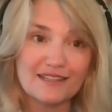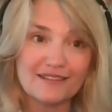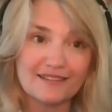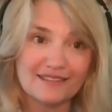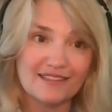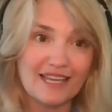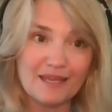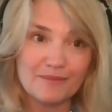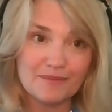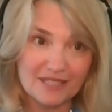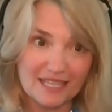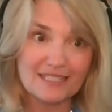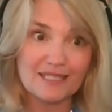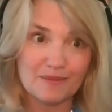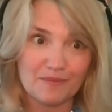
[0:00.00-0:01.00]
claims
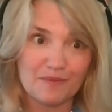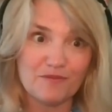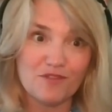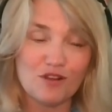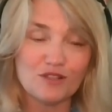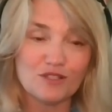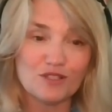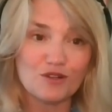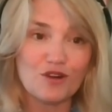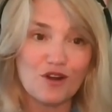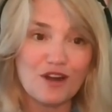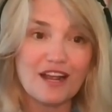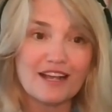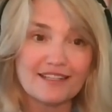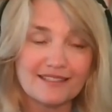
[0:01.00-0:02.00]
like slip and falls or
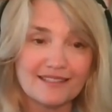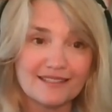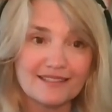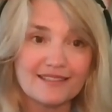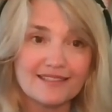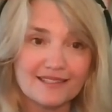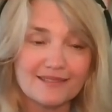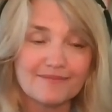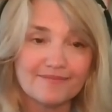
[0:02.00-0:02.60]
car accidents.